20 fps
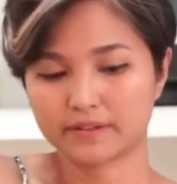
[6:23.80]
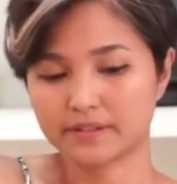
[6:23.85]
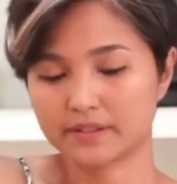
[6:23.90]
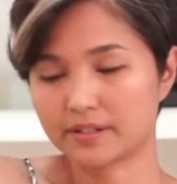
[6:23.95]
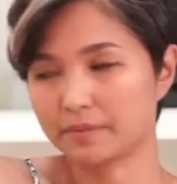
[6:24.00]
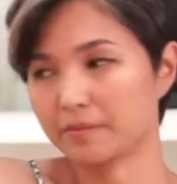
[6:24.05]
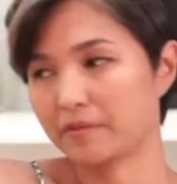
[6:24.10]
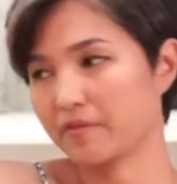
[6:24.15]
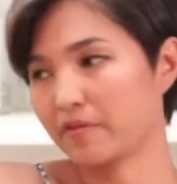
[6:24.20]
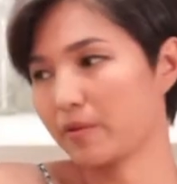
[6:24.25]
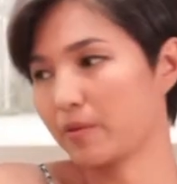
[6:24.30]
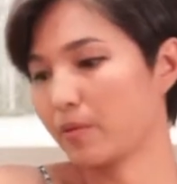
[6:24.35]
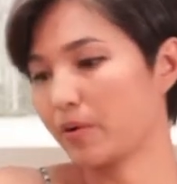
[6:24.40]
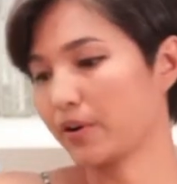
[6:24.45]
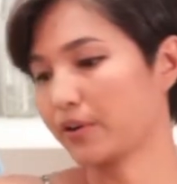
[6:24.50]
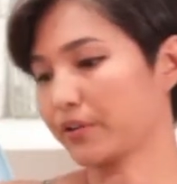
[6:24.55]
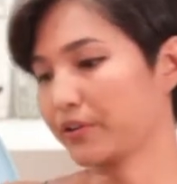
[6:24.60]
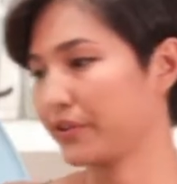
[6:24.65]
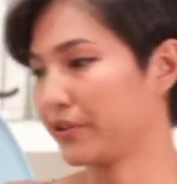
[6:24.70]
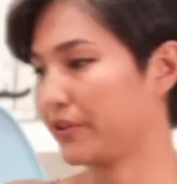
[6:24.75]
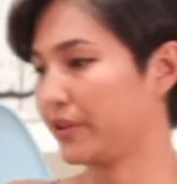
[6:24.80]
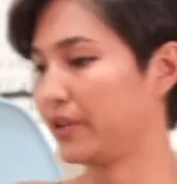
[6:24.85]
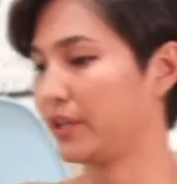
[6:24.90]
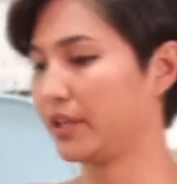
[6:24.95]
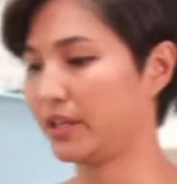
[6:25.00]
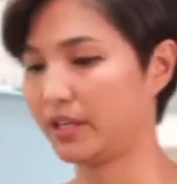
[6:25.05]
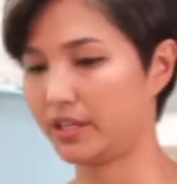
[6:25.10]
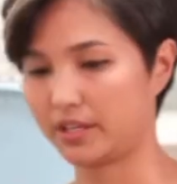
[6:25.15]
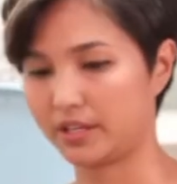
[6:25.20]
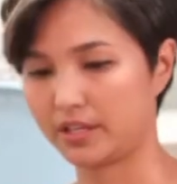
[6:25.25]
some of the water
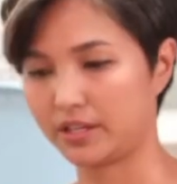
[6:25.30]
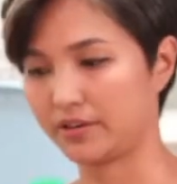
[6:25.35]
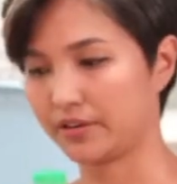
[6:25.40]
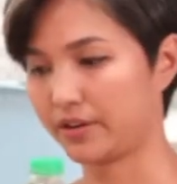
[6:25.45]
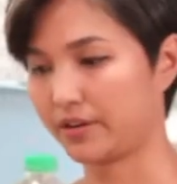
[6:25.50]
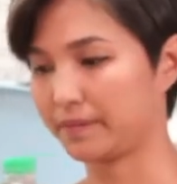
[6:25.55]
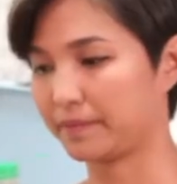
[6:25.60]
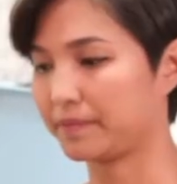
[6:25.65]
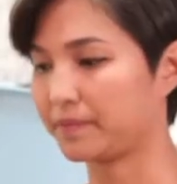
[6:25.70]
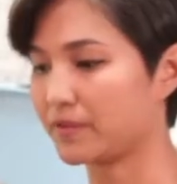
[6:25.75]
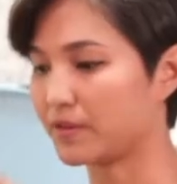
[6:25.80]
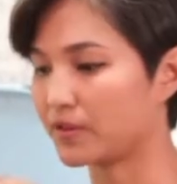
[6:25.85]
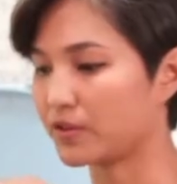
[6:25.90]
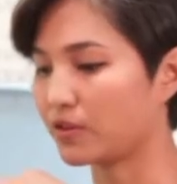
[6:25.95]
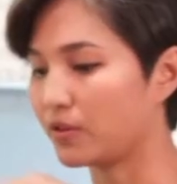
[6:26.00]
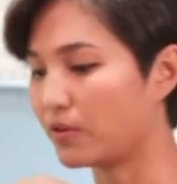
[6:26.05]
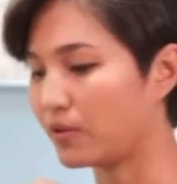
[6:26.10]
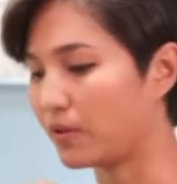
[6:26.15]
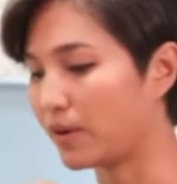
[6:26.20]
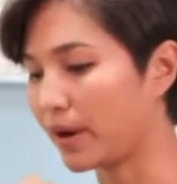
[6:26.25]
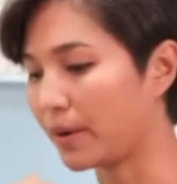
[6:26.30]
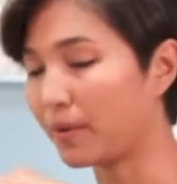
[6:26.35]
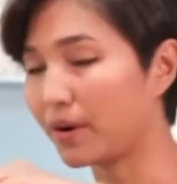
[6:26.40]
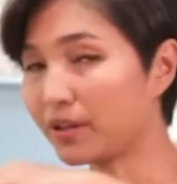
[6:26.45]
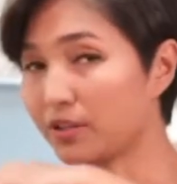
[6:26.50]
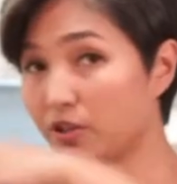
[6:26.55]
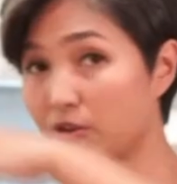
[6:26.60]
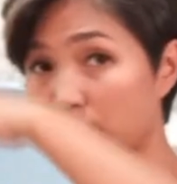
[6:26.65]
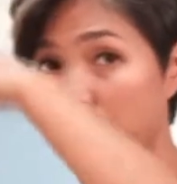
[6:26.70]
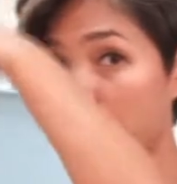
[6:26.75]
in here. So I
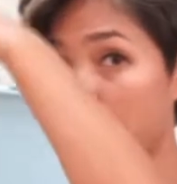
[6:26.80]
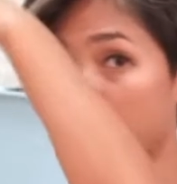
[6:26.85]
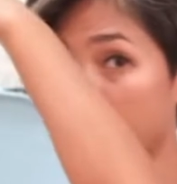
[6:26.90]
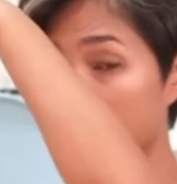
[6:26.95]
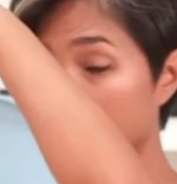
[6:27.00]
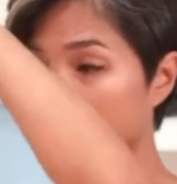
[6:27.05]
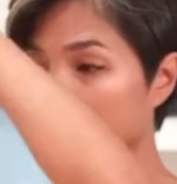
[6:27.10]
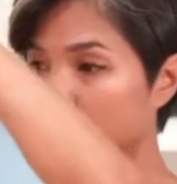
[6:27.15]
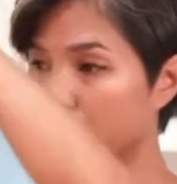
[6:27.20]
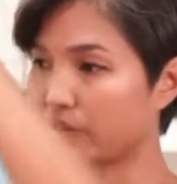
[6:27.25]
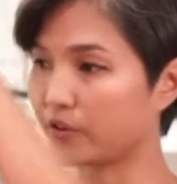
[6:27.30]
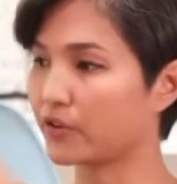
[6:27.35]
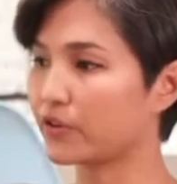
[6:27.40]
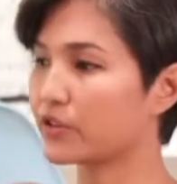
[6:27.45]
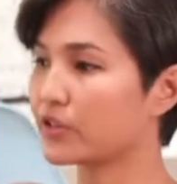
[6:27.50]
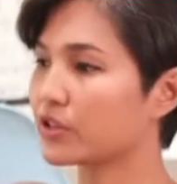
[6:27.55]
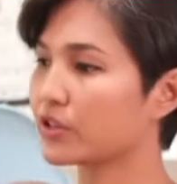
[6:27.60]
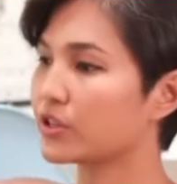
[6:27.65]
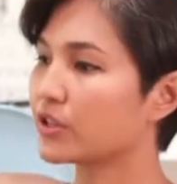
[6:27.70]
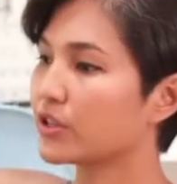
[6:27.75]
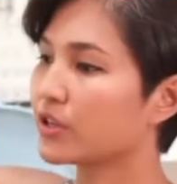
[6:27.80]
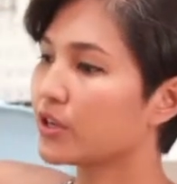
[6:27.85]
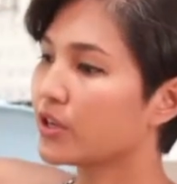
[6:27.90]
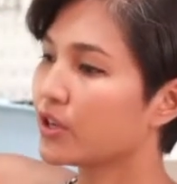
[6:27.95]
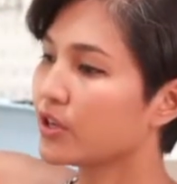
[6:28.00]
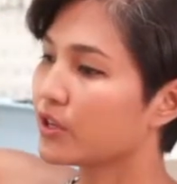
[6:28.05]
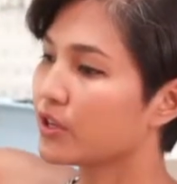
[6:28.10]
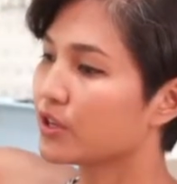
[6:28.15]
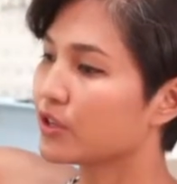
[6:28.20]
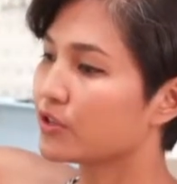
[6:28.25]
want to pour this first
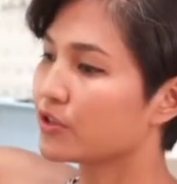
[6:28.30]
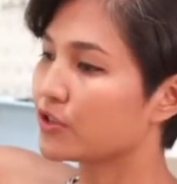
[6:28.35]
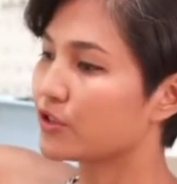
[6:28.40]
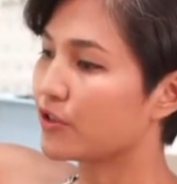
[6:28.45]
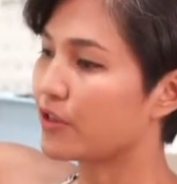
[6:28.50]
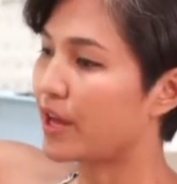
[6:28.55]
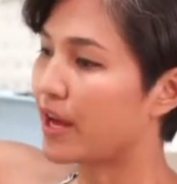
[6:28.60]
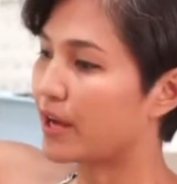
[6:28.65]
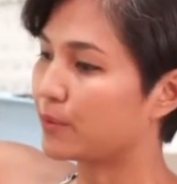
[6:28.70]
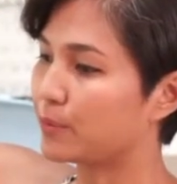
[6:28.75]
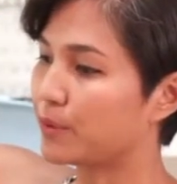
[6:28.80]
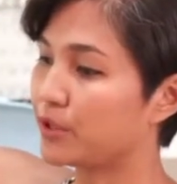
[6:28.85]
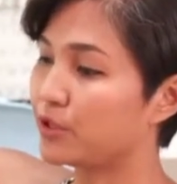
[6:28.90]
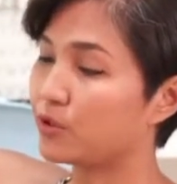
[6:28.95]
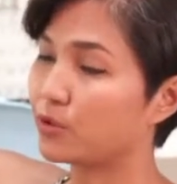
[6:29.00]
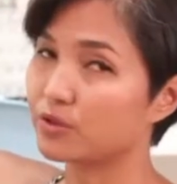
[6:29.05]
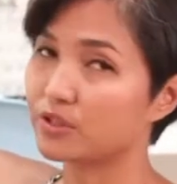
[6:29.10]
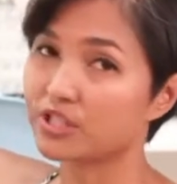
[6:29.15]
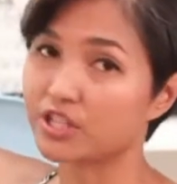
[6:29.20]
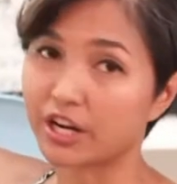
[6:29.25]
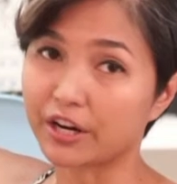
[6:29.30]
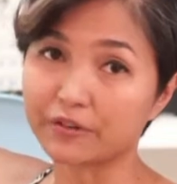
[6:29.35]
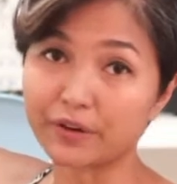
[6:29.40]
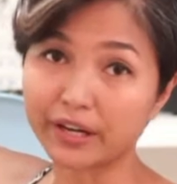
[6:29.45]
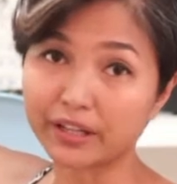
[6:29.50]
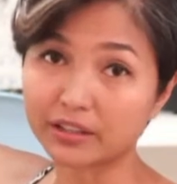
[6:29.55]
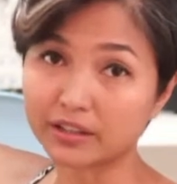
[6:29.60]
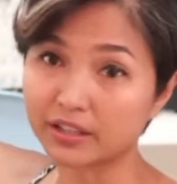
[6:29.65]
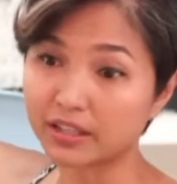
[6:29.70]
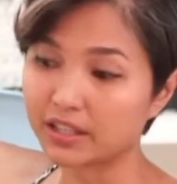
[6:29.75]
so that we don't
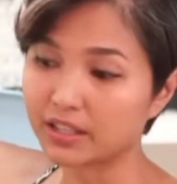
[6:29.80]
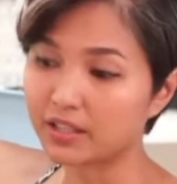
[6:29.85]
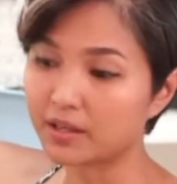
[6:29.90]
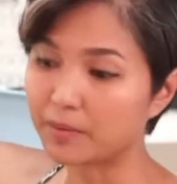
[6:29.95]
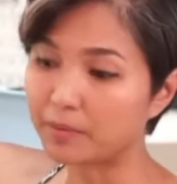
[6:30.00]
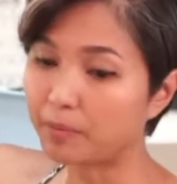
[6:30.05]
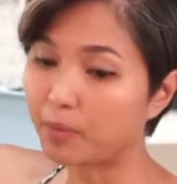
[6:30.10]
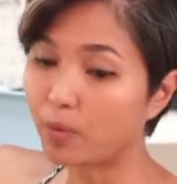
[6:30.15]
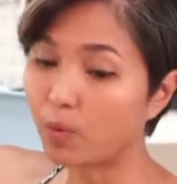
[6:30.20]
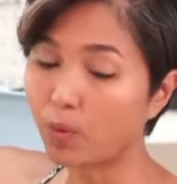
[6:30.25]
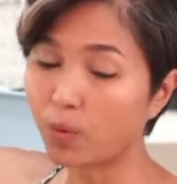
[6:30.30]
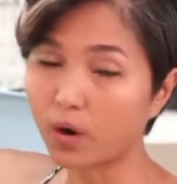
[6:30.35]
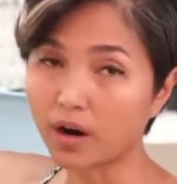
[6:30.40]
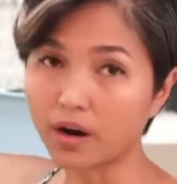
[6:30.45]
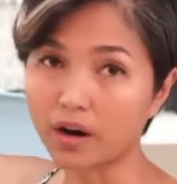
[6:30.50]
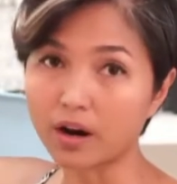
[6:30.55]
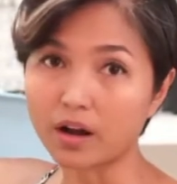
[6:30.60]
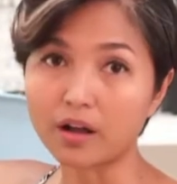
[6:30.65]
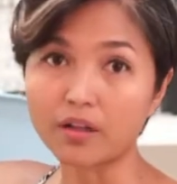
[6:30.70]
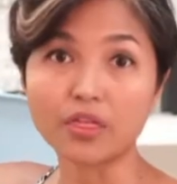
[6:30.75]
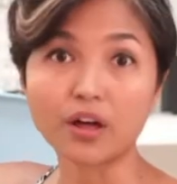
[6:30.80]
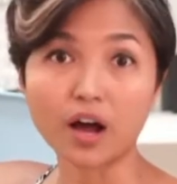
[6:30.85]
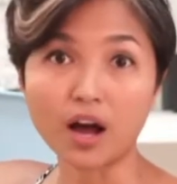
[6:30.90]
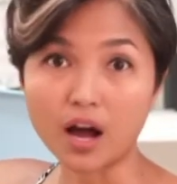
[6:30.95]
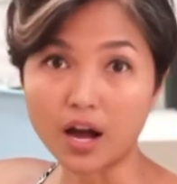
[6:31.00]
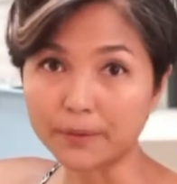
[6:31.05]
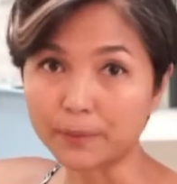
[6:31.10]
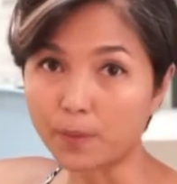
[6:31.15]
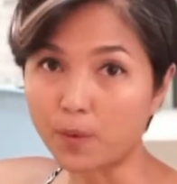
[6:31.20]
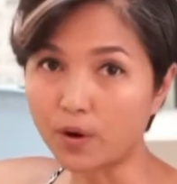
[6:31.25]
directly pour the
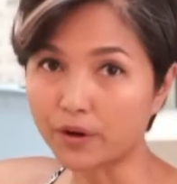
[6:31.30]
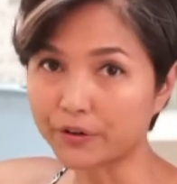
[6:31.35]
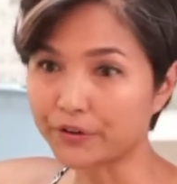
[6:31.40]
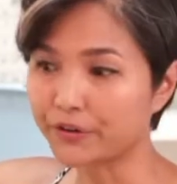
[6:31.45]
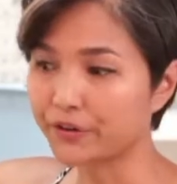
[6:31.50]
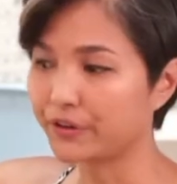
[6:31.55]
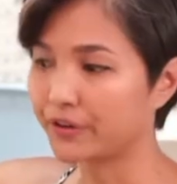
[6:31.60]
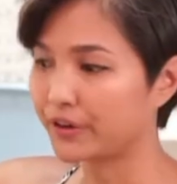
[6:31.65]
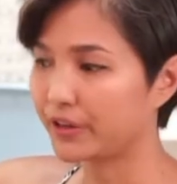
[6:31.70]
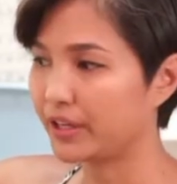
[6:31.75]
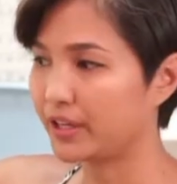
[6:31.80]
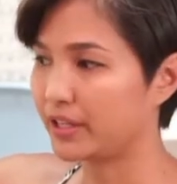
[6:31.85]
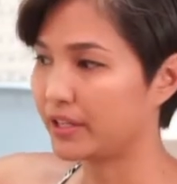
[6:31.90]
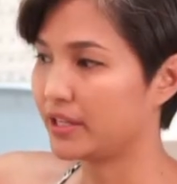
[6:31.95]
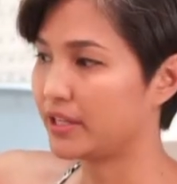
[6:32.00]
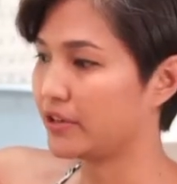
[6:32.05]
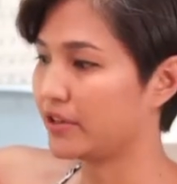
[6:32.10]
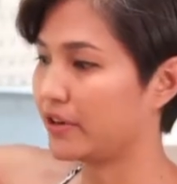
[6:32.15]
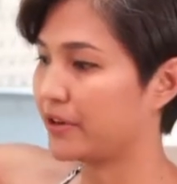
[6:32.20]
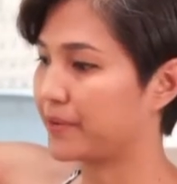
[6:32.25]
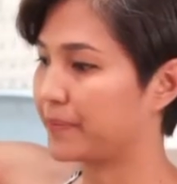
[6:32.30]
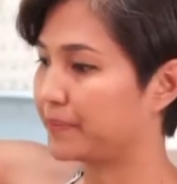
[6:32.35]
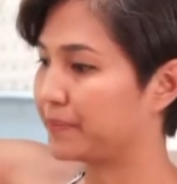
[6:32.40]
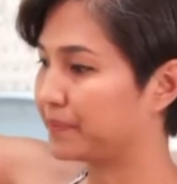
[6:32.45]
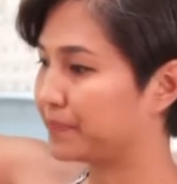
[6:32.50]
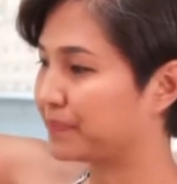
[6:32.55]
hot water in here.